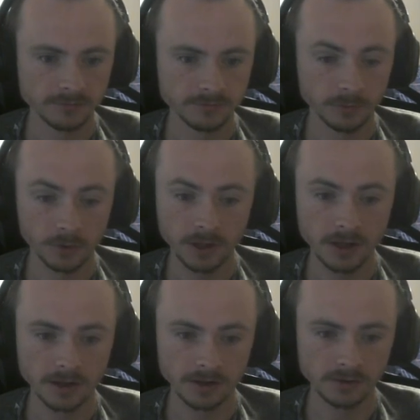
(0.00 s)

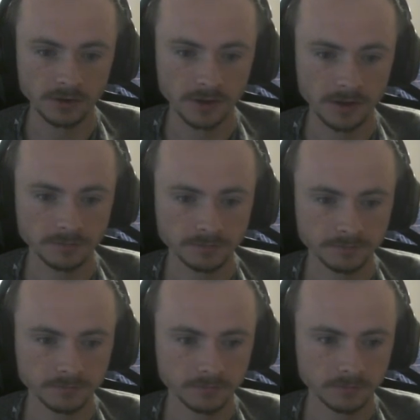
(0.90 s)
48 yet. You hear that?
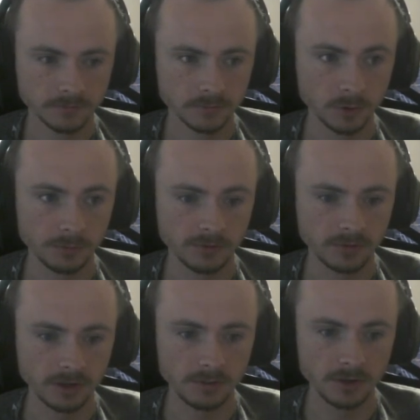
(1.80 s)
Whoops,
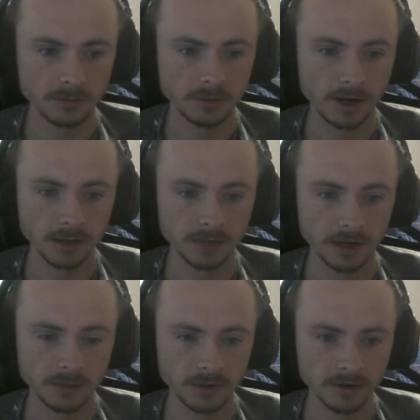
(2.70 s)
didn't mean to bribe.
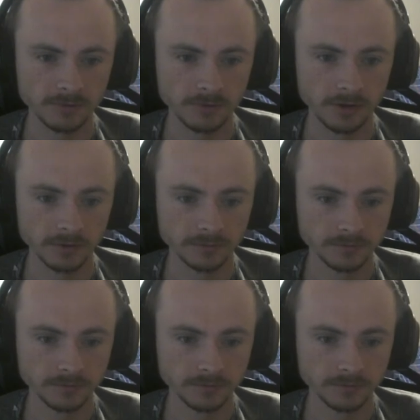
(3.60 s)
Gotta be careful there.